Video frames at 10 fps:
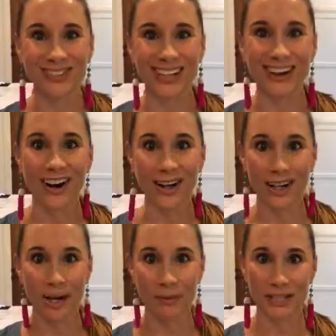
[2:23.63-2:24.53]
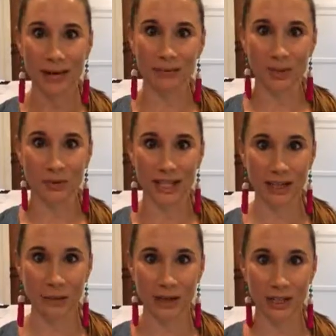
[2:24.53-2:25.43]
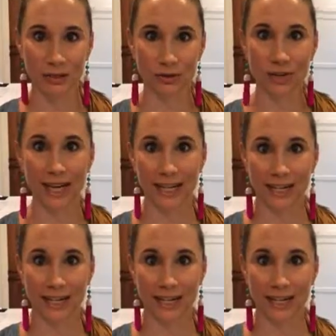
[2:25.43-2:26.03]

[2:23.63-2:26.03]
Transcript: there are a couple times a week where you trade